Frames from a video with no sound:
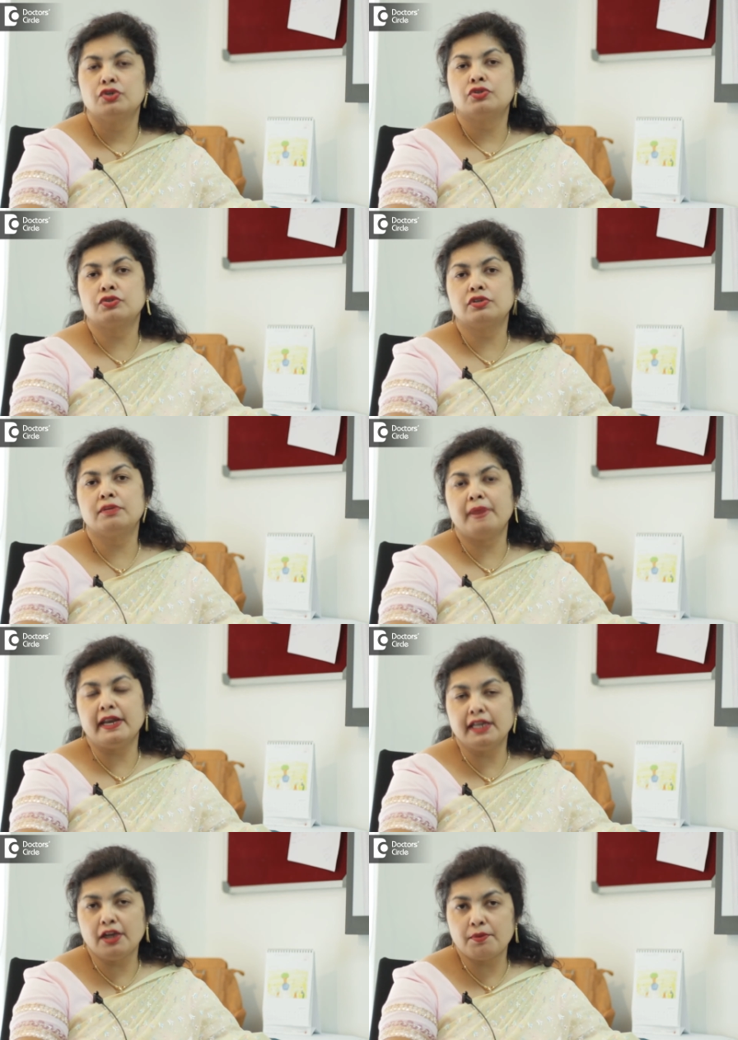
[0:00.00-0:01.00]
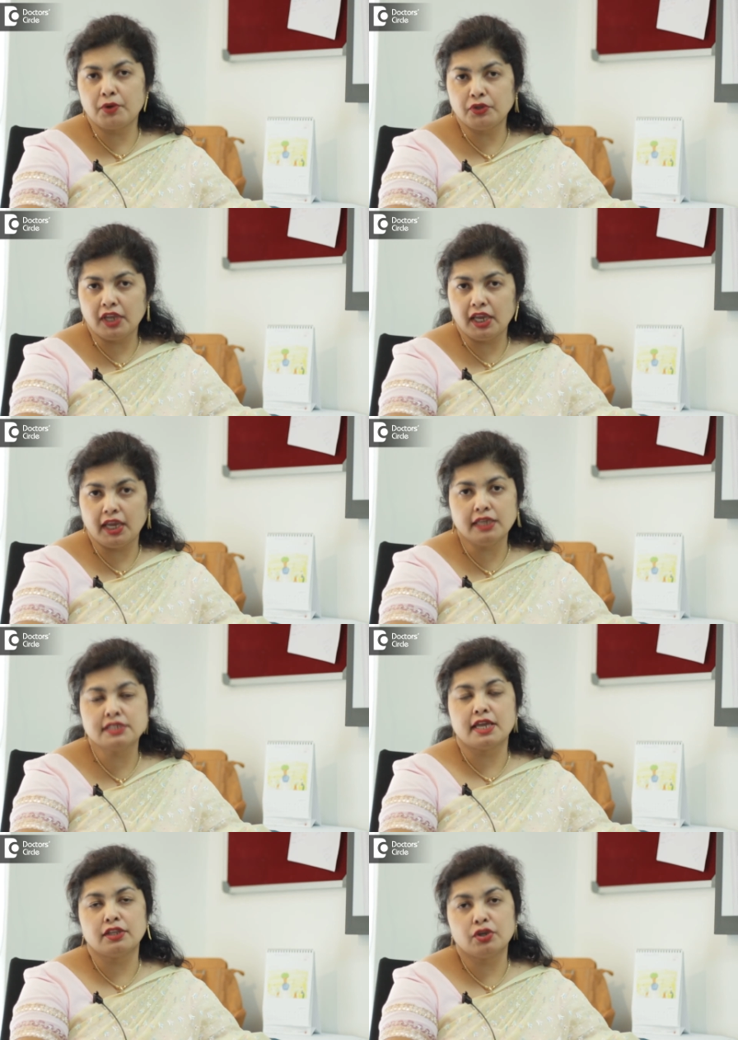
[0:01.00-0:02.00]
So depending upon the
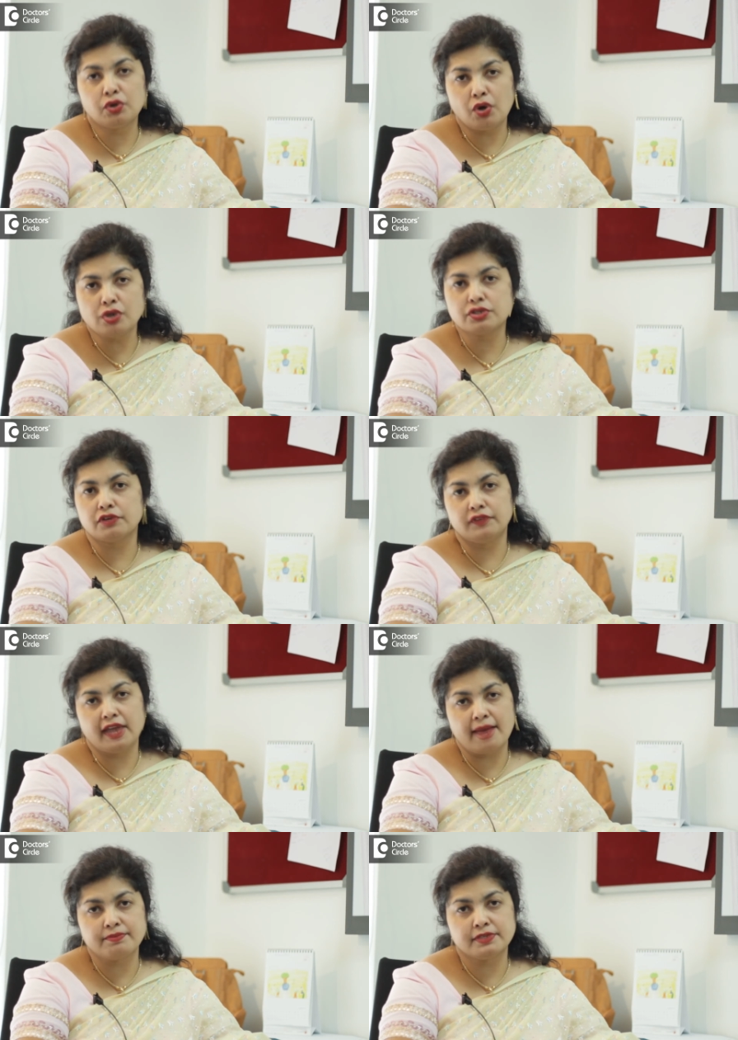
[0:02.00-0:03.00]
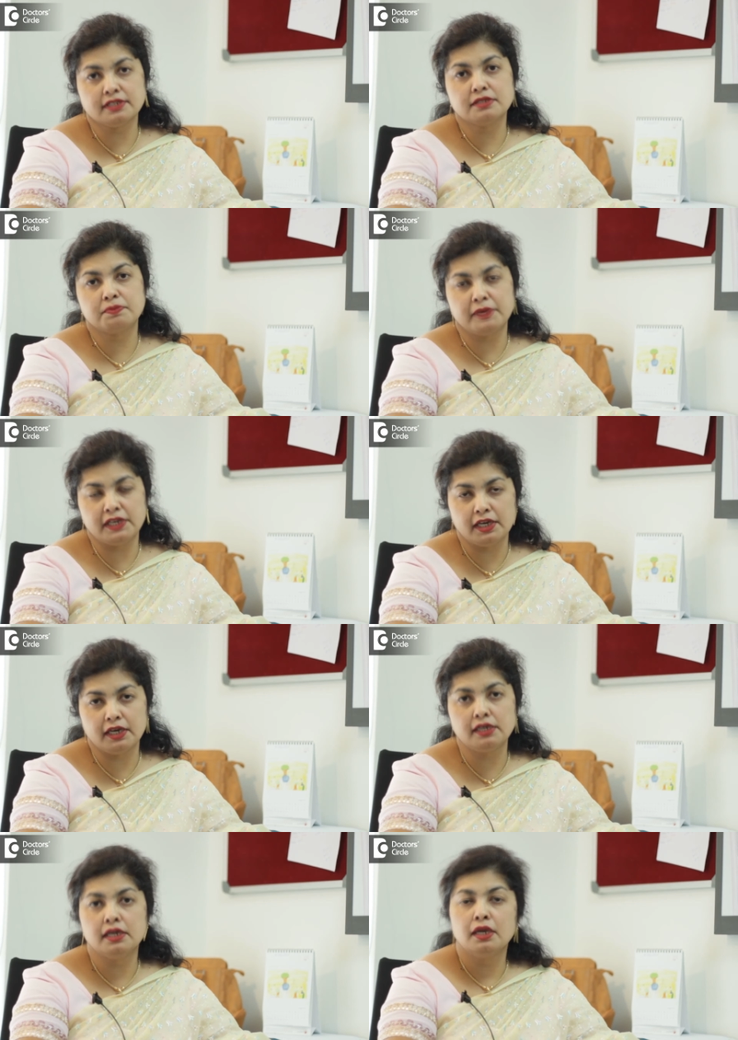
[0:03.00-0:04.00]
age and the cause of the absent
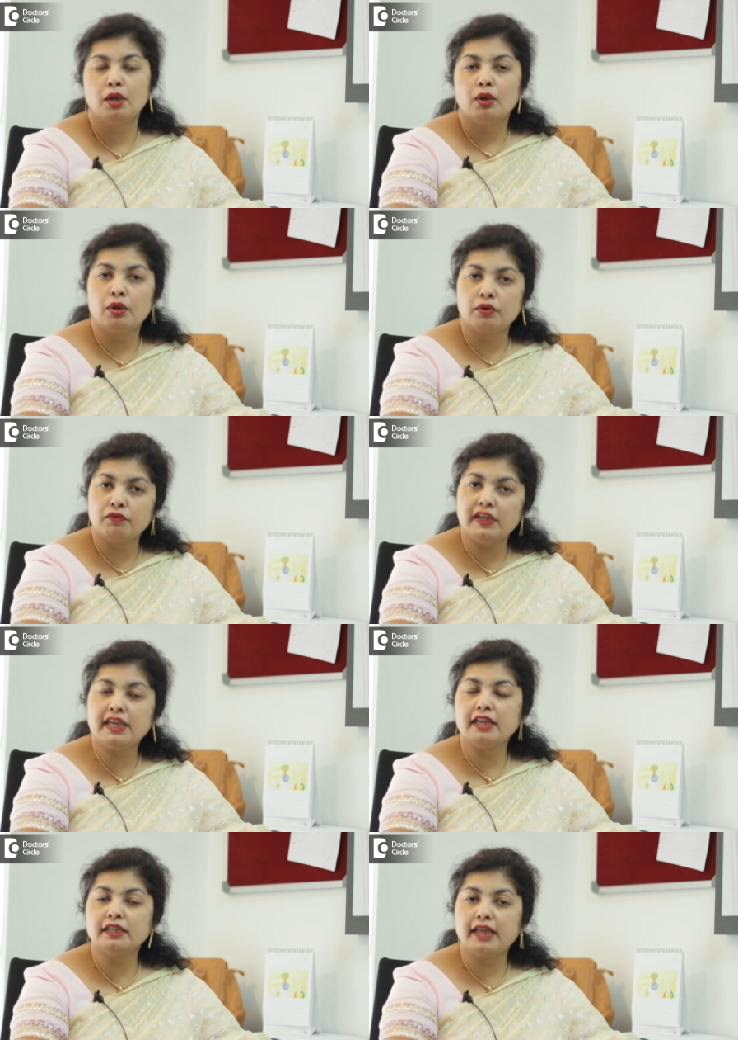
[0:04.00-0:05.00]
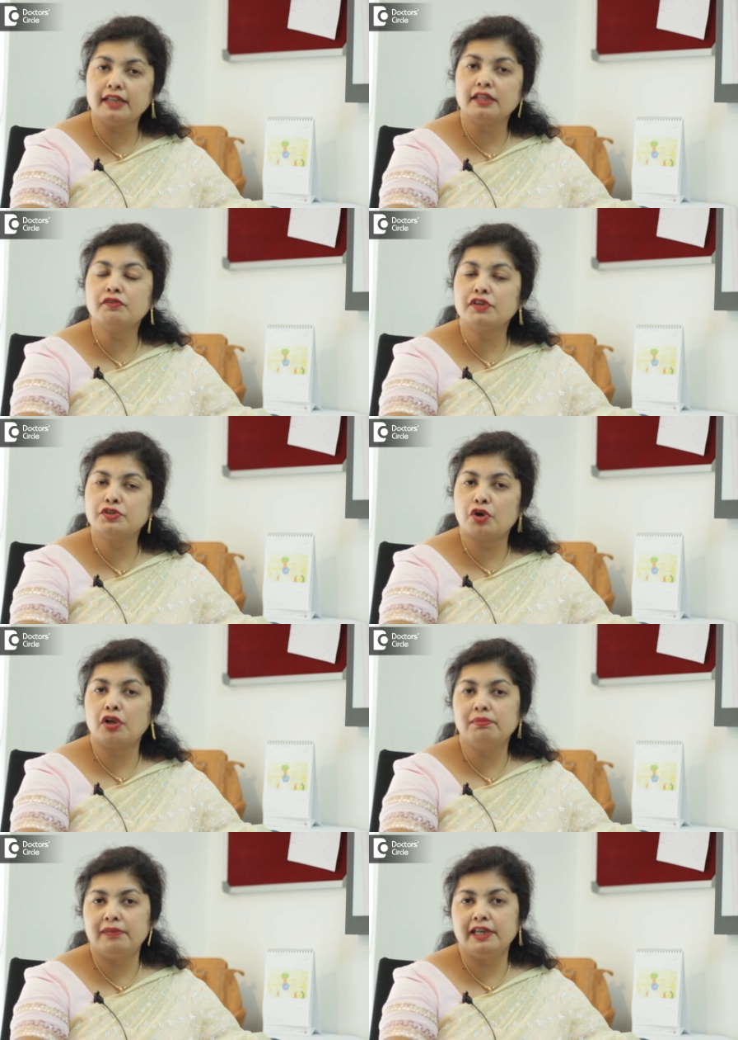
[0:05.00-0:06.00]
period, we can get a
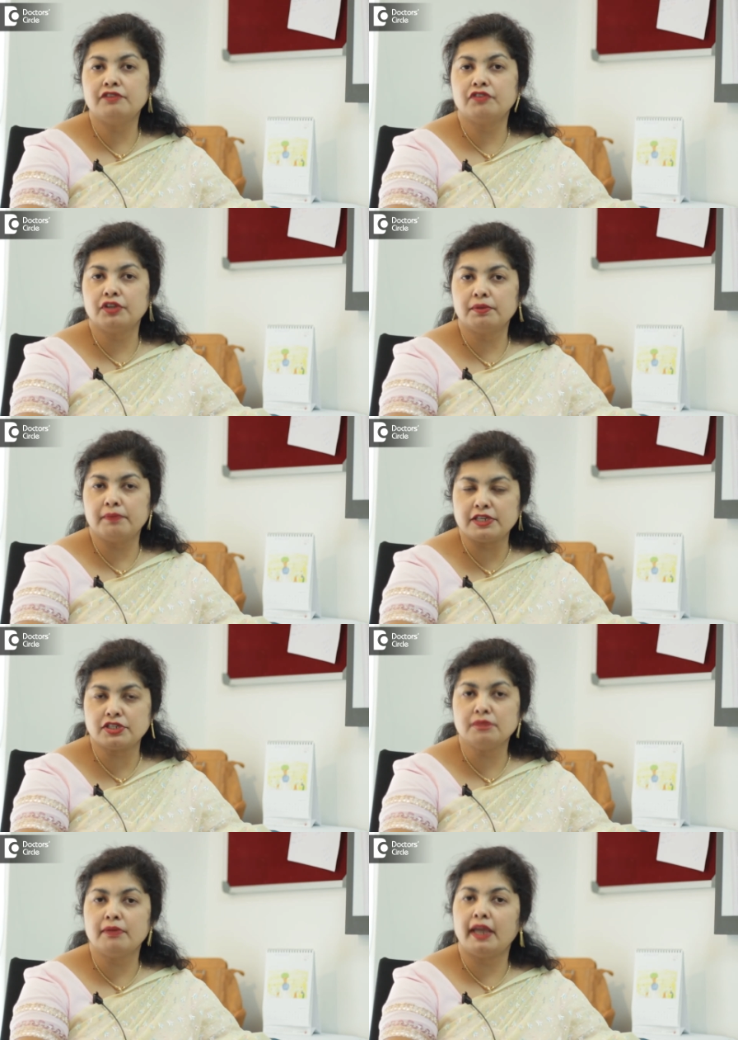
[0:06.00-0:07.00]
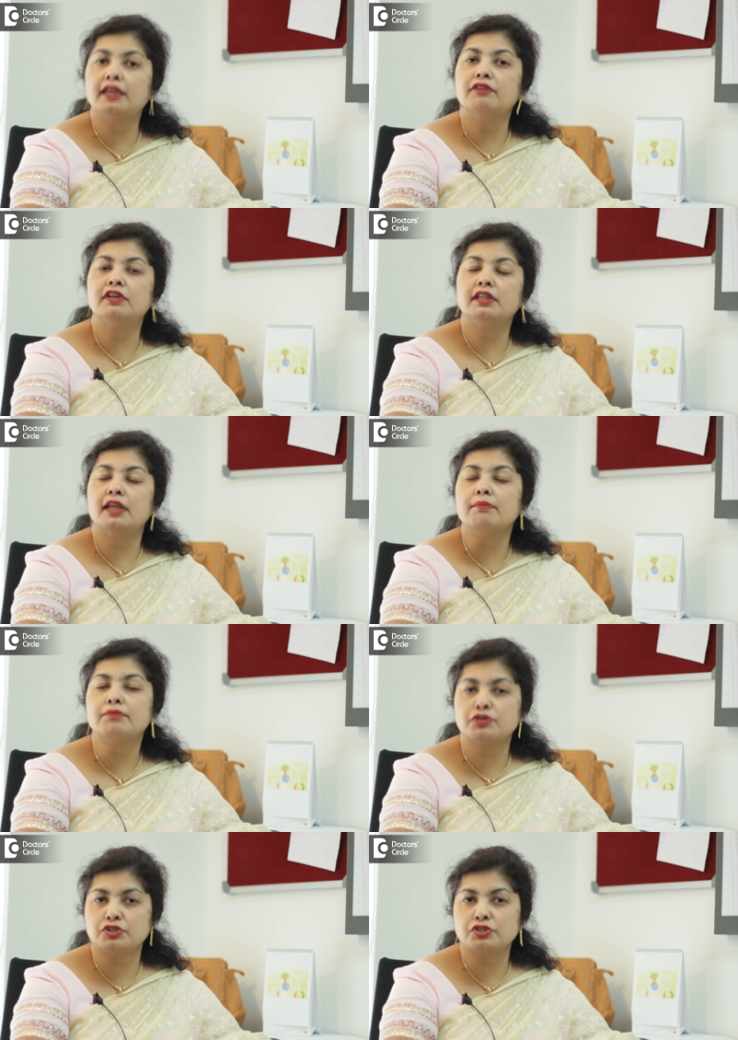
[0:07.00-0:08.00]
withdrawal bleed for the patient by giving them
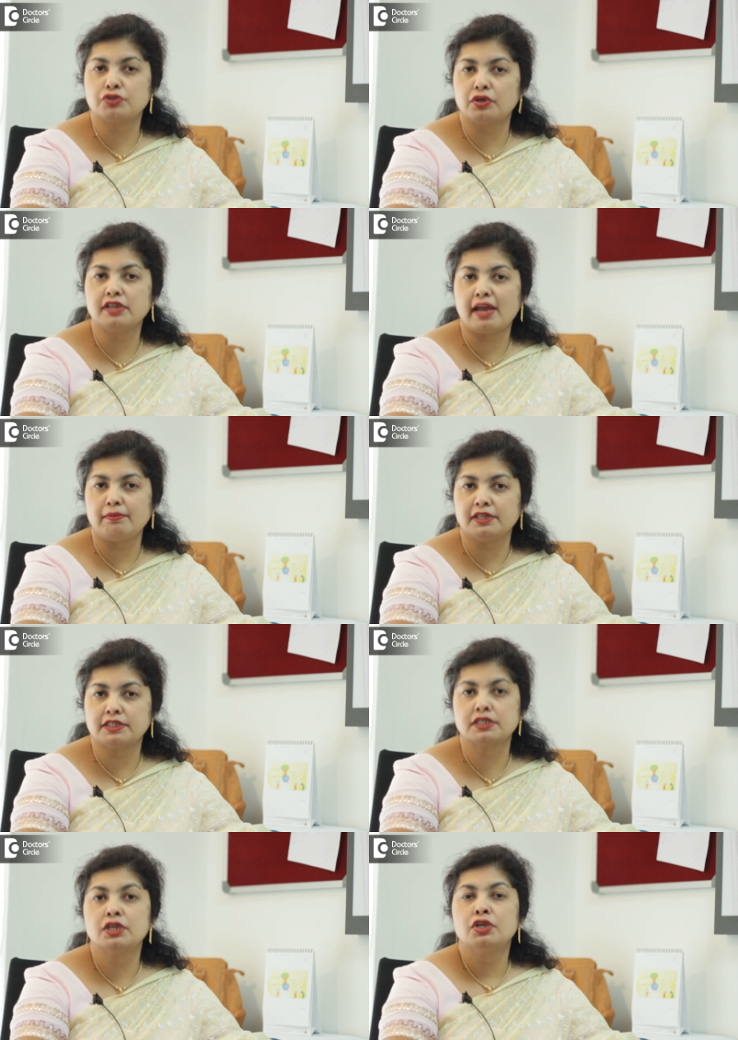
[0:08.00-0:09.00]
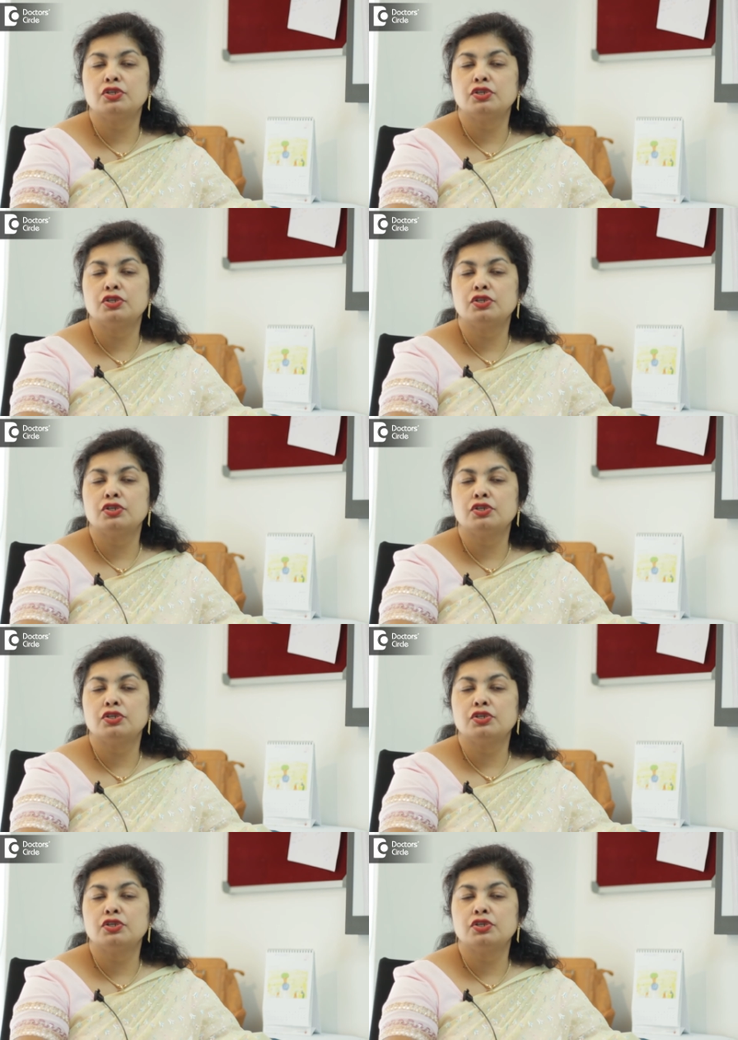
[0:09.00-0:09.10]
progesterone tablets.